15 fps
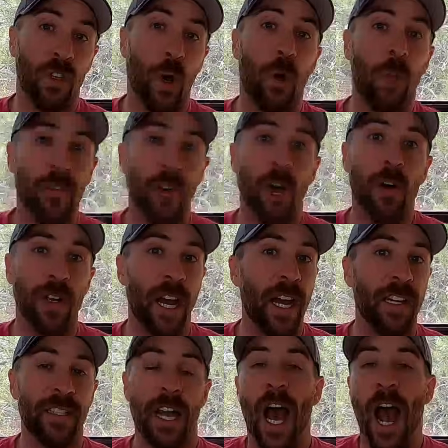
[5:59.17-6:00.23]
So overall,
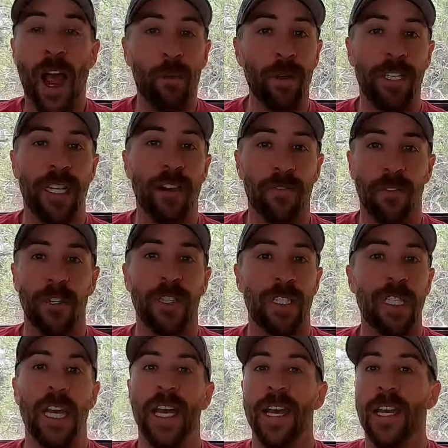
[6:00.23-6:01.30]
guys, I would definitely
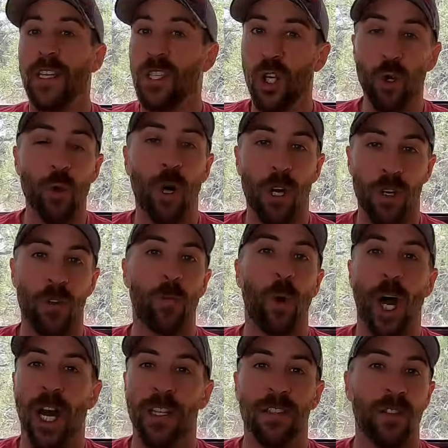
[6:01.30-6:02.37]
say 200
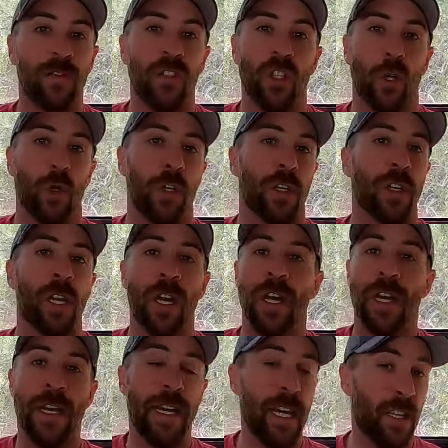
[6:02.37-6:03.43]
watts of solar
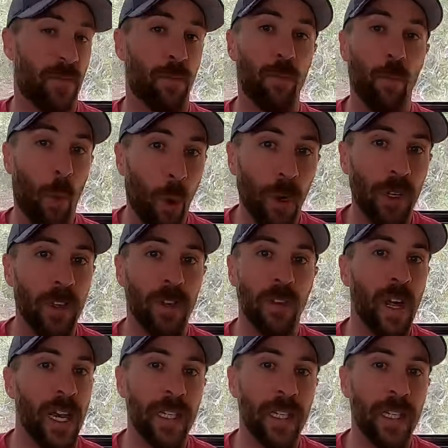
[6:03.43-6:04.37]
is more than